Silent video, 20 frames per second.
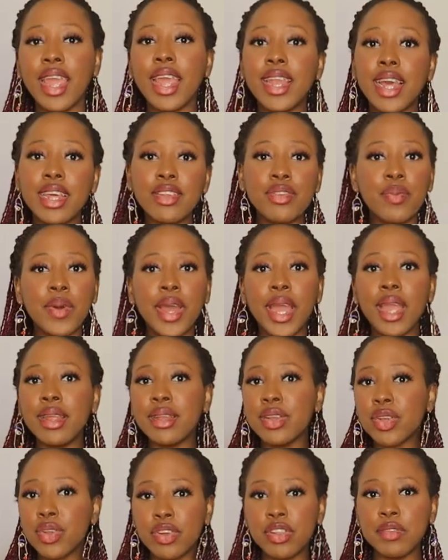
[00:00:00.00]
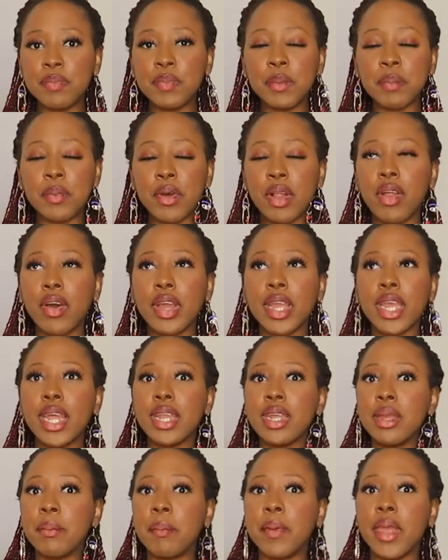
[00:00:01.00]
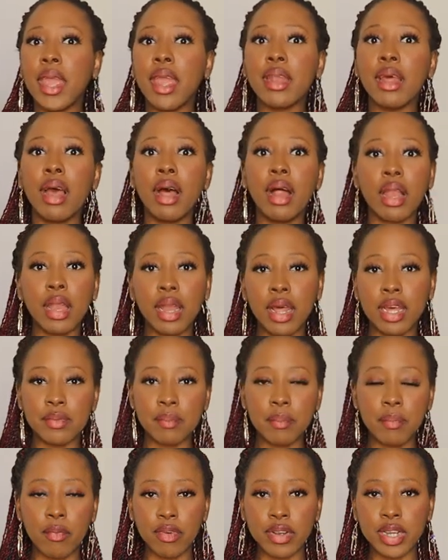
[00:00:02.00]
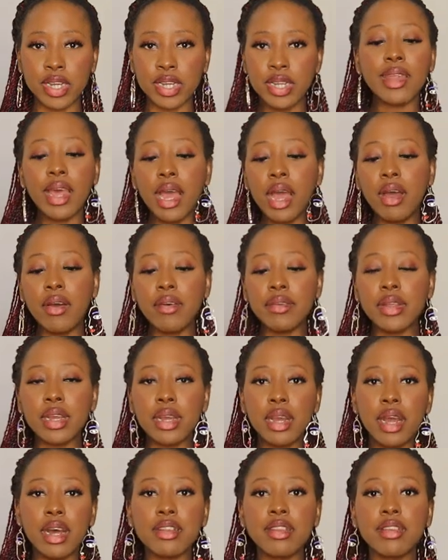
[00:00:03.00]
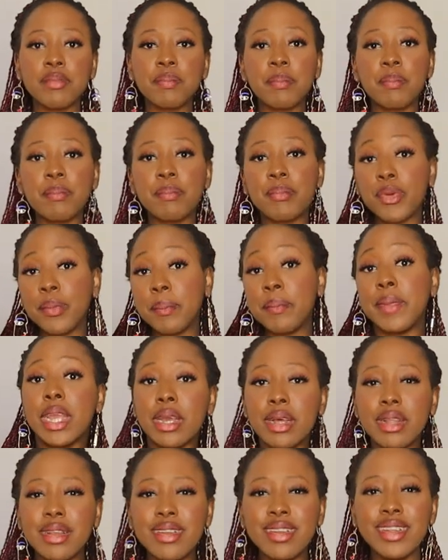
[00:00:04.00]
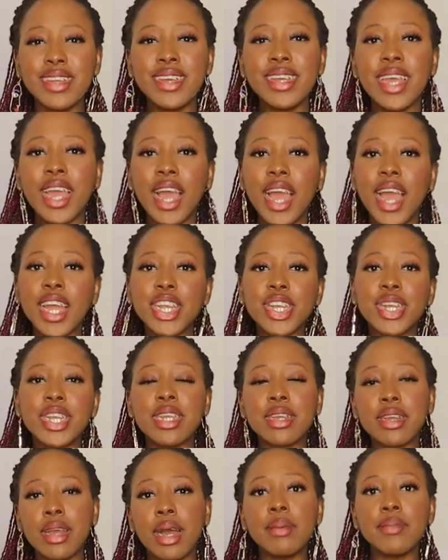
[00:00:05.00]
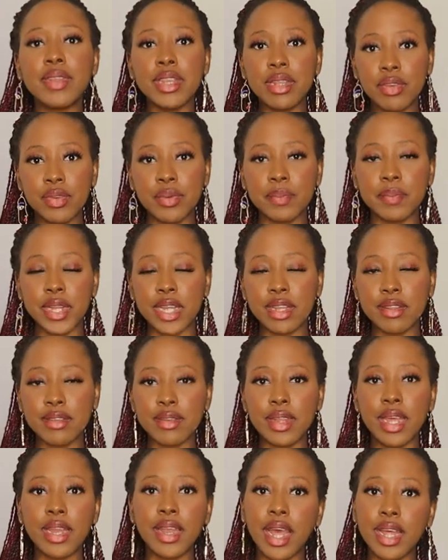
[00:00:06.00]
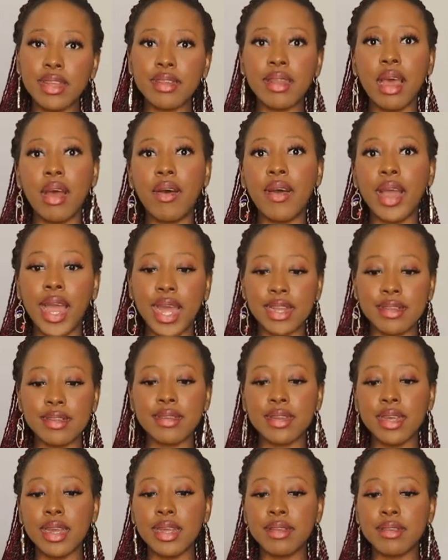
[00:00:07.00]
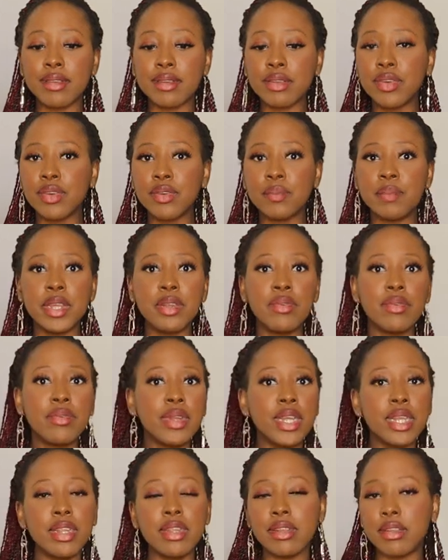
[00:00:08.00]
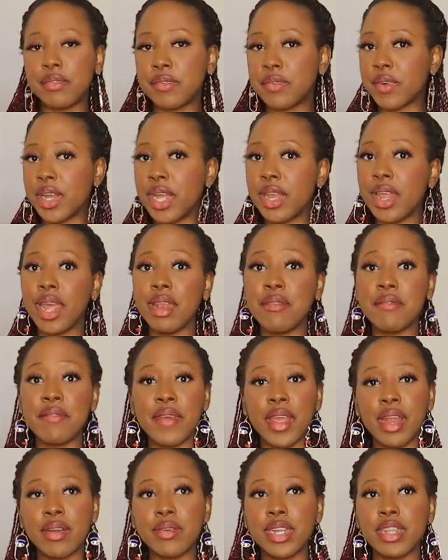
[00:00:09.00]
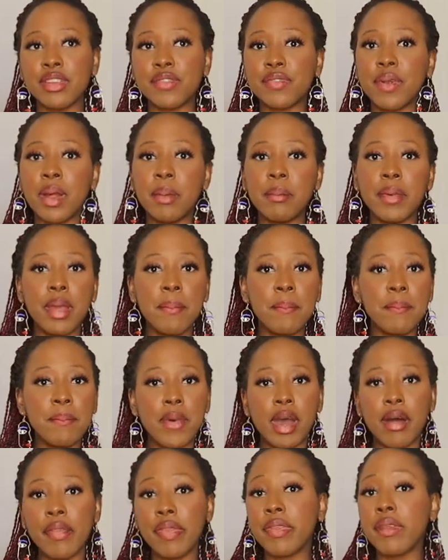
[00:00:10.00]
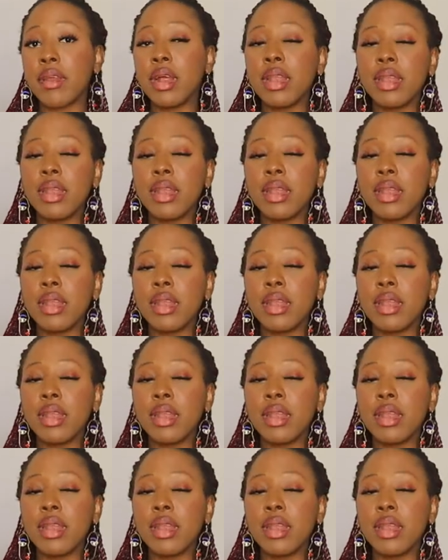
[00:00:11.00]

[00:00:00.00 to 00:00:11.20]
and that's why those people are getting paid a lot more. That's how the cost per meal actually comes into place, and that's how AdSense could be really different and varies from a month